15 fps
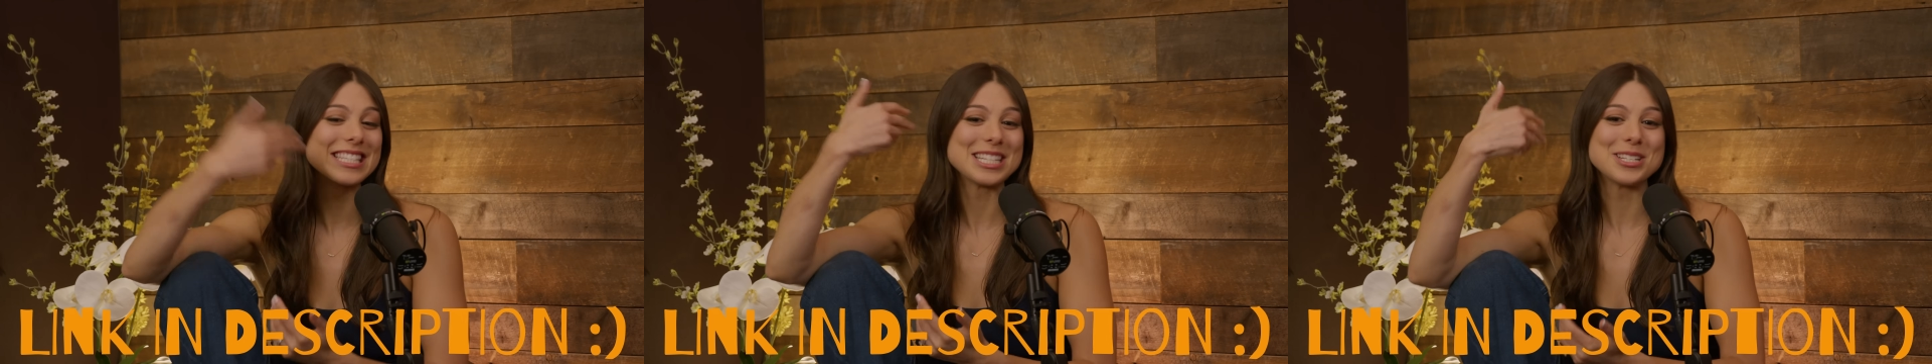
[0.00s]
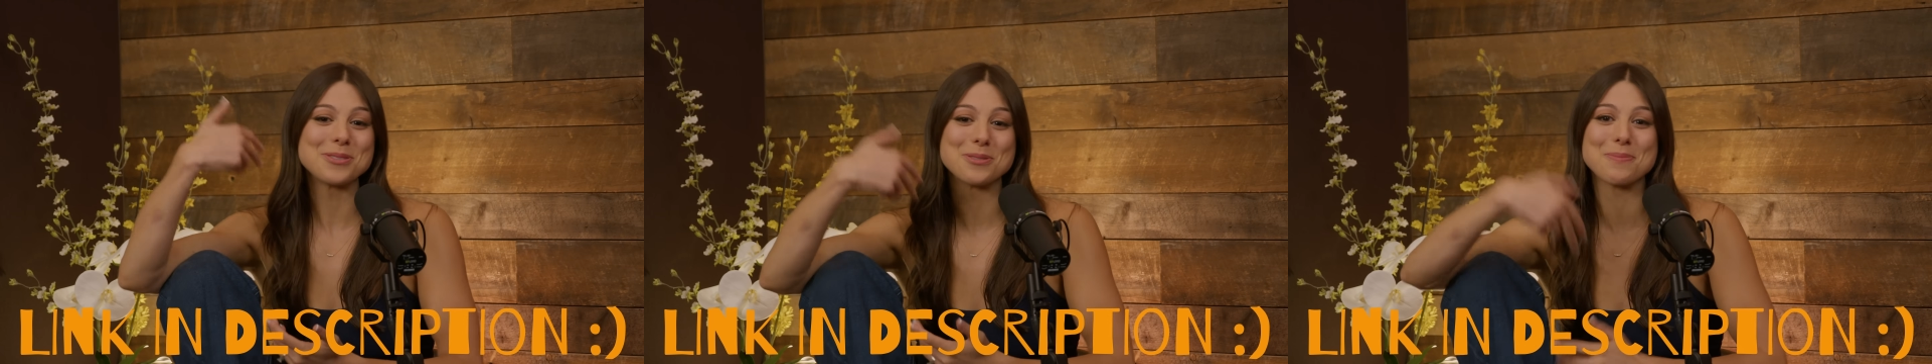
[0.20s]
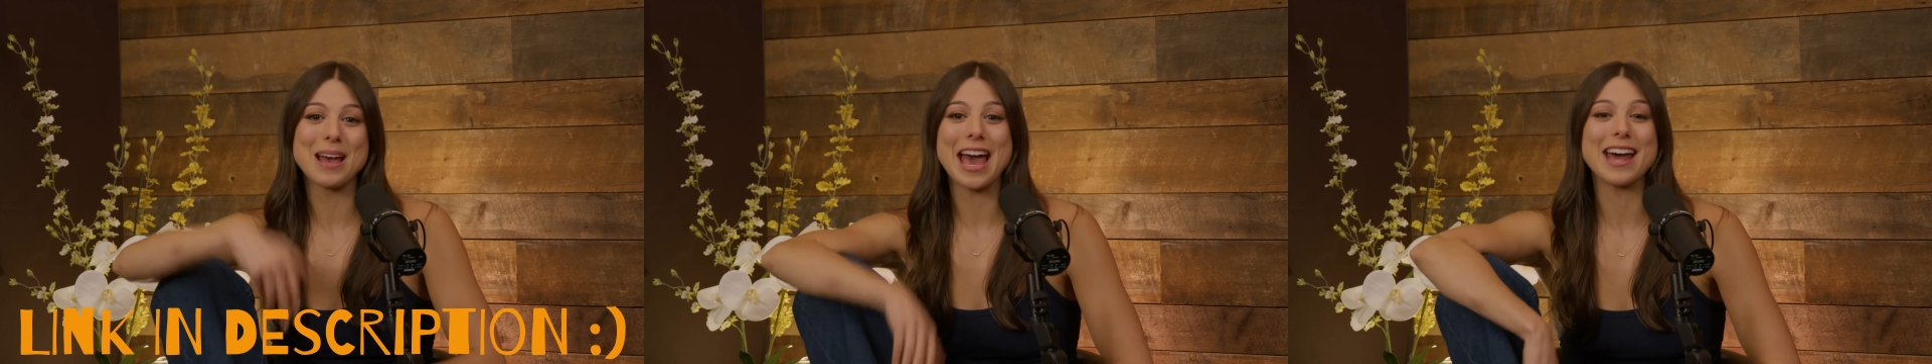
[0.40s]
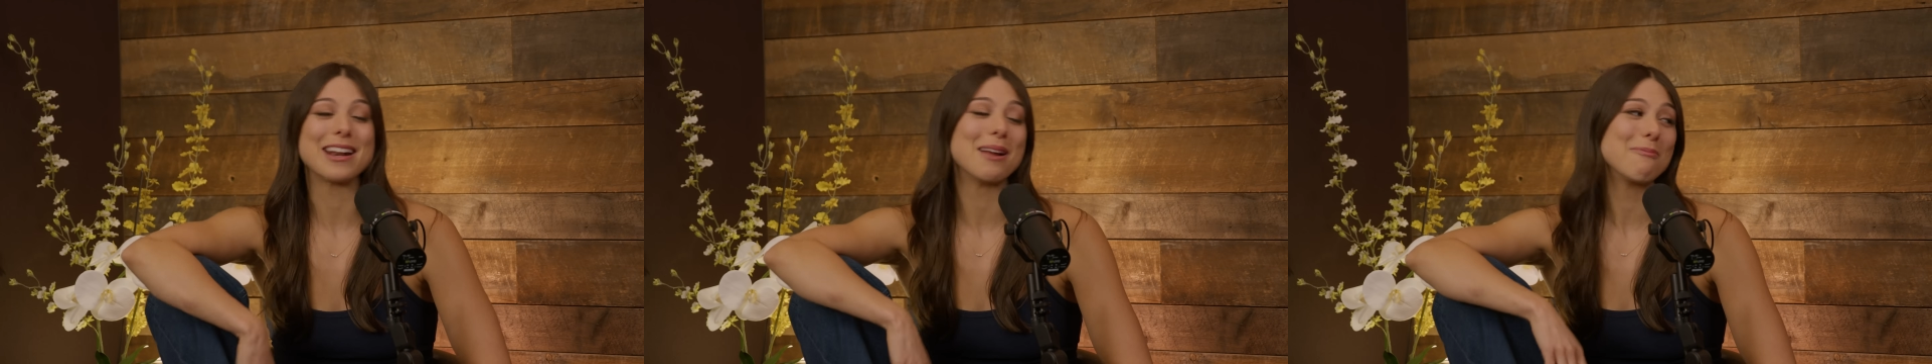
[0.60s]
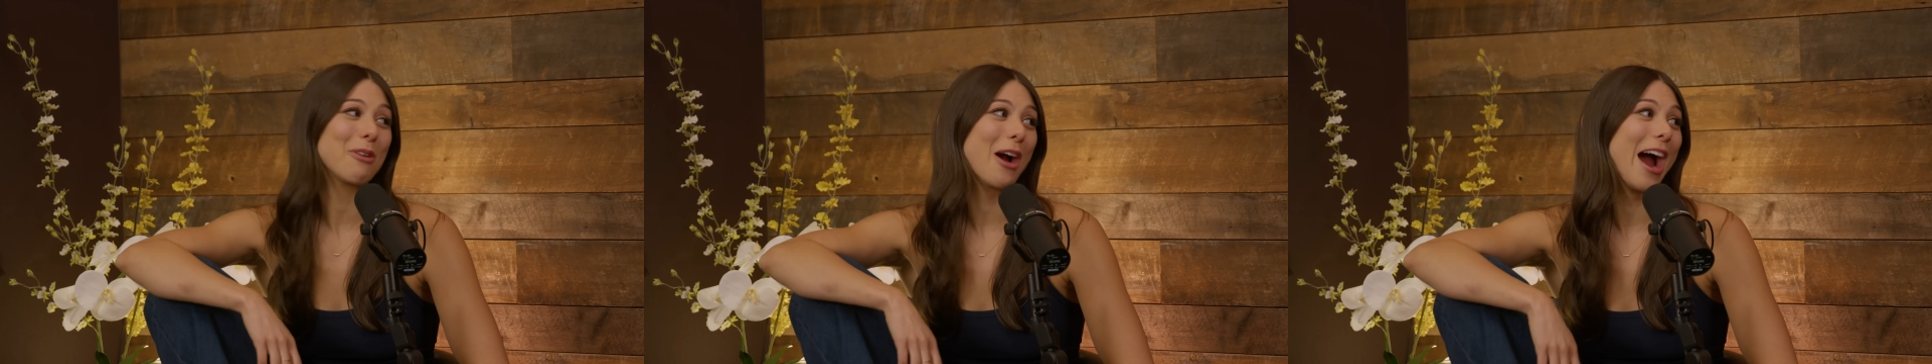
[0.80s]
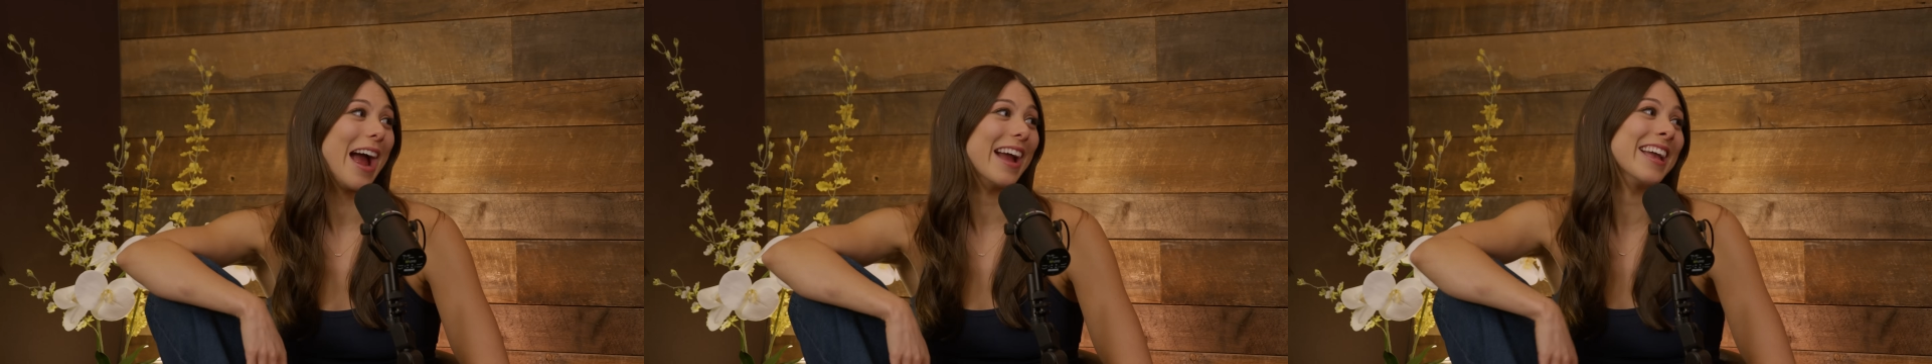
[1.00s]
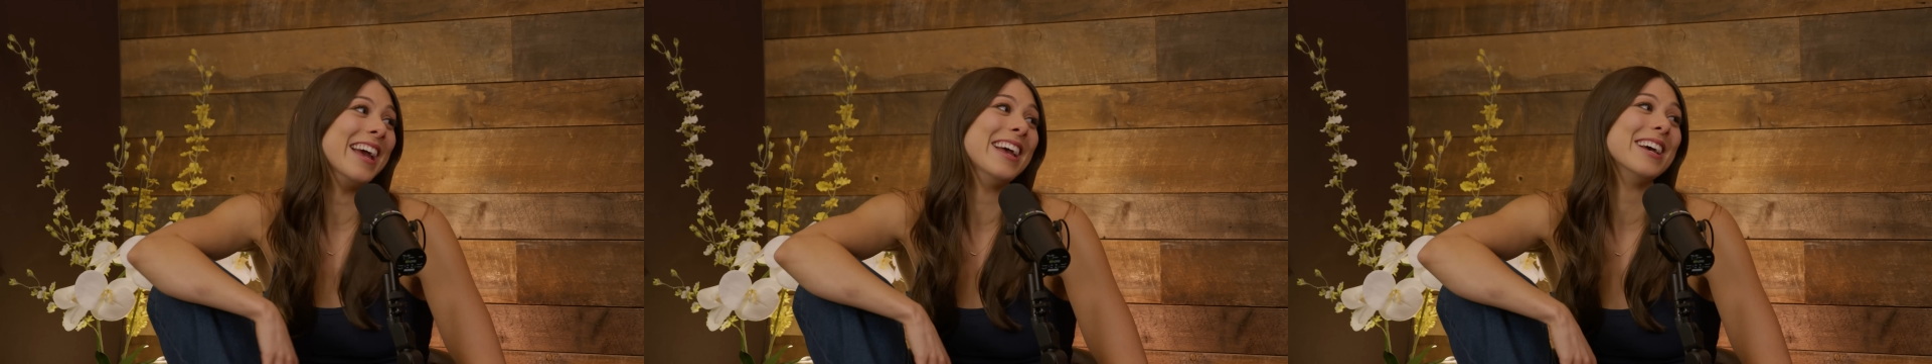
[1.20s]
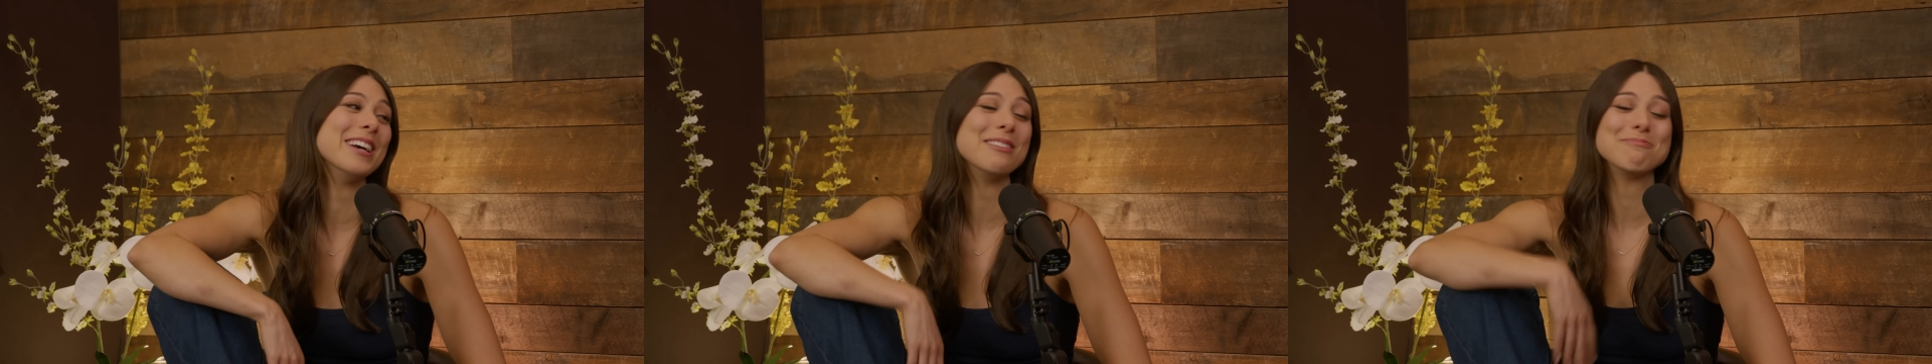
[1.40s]
listening to it in my head and I'm
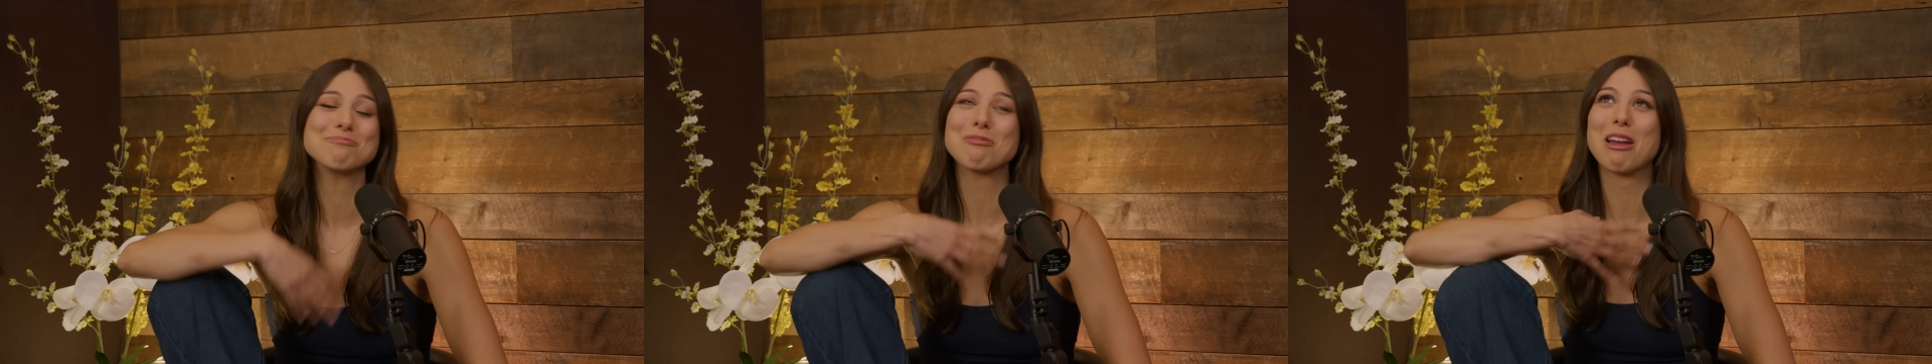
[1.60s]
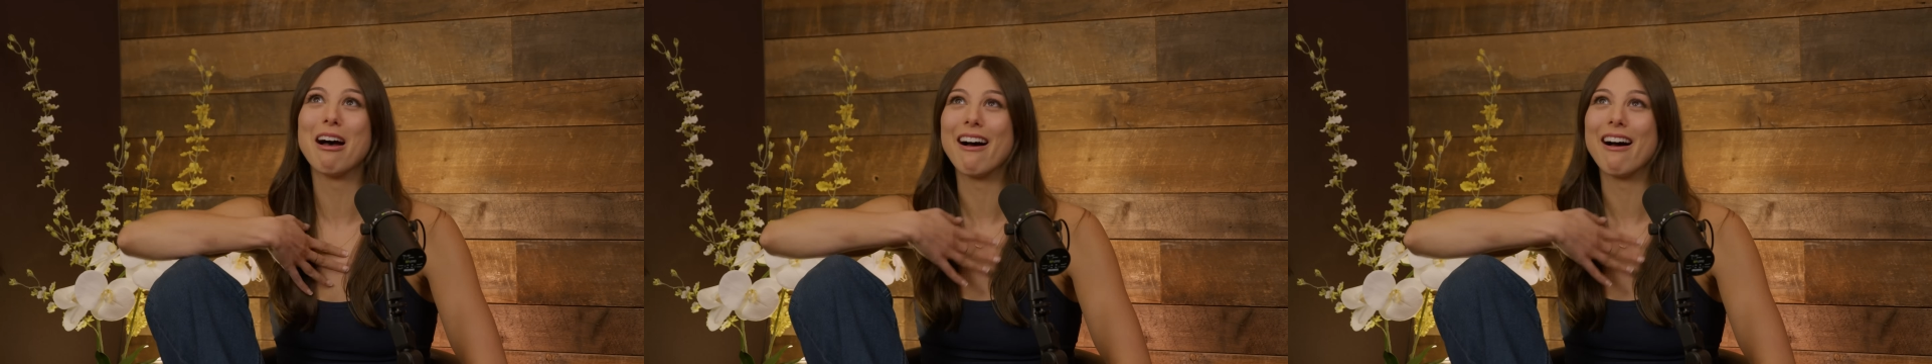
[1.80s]
crying.